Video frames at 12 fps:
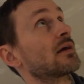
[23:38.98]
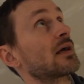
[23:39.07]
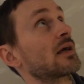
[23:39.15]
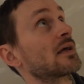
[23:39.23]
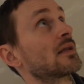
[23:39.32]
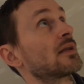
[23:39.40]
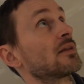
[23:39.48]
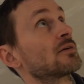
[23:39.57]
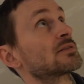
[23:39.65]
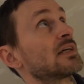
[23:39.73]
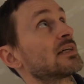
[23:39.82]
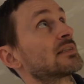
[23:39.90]
And it
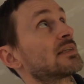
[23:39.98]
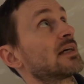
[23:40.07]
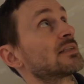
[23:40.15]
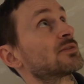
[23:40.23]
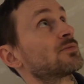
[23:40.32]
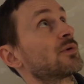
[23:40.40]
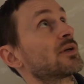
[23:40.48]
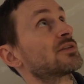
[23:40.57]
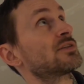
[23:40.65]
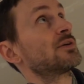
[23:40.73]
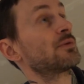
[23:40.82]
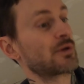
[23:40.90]
looks like that's what
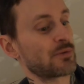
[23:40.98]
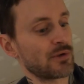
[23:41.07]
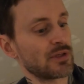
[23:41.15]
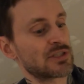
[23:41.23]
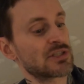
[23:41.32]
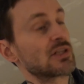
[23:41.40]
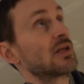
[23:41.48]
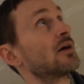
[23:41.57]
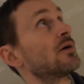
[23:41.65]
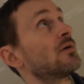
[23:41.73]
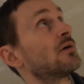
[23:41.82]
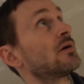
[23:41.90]
it's doing, really
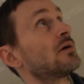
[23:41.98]
slow.